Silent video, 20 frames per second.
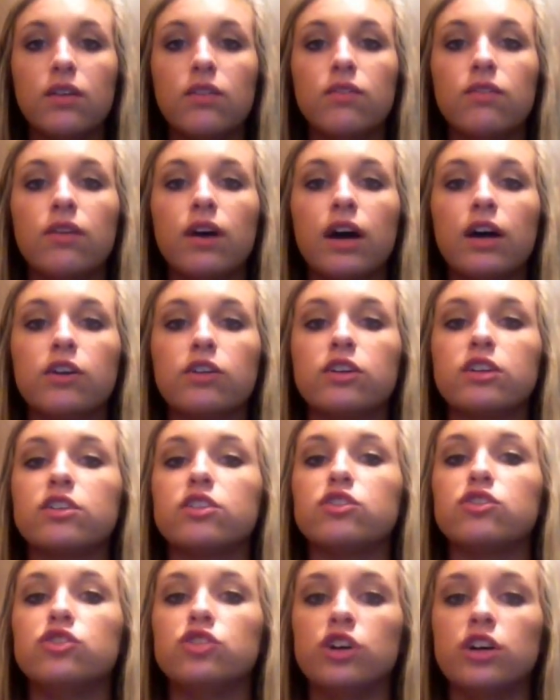virus
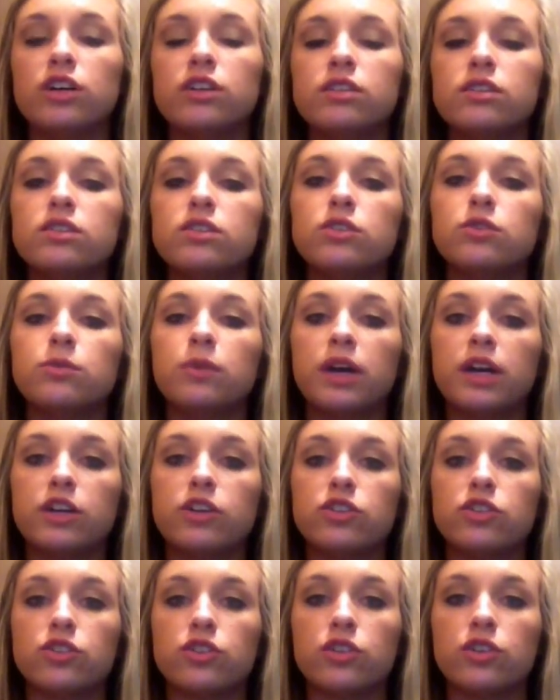just to make
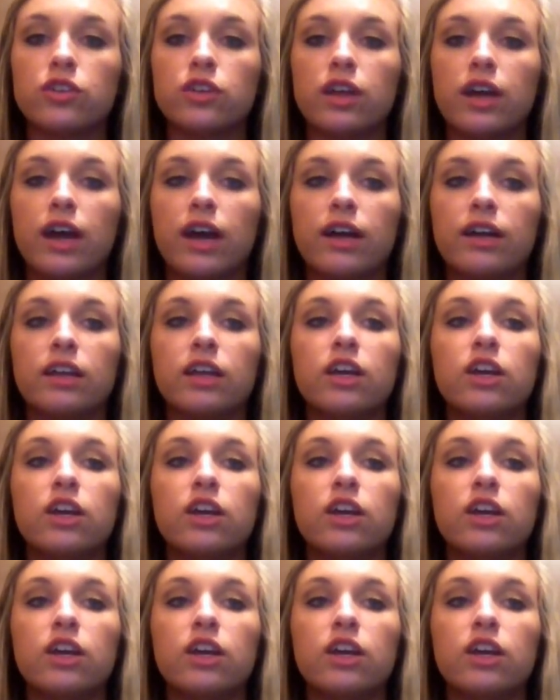sure that